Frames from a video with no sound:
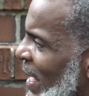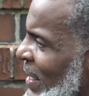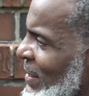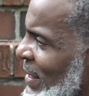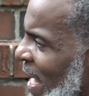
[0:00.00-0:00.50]

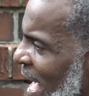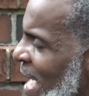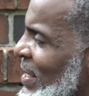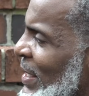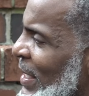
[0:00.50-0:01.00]
it's
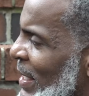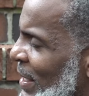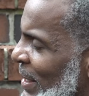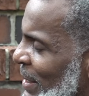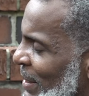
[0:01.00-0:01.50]
add,
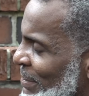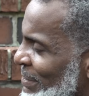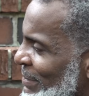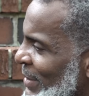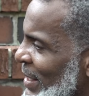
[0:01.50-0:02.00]
uh,
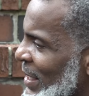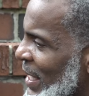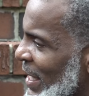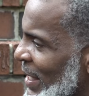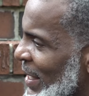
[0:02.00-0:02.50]

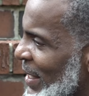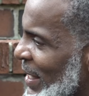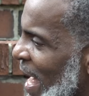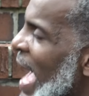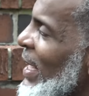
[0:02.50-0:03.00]

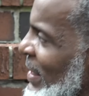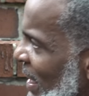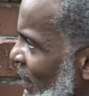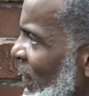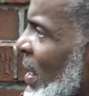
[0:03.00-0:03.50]
additive.
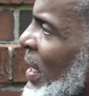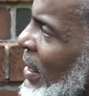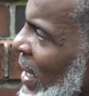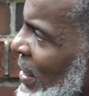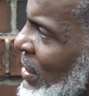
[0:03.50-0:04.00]
Additive
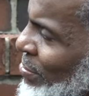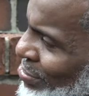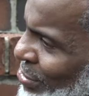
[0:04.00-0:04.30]
that's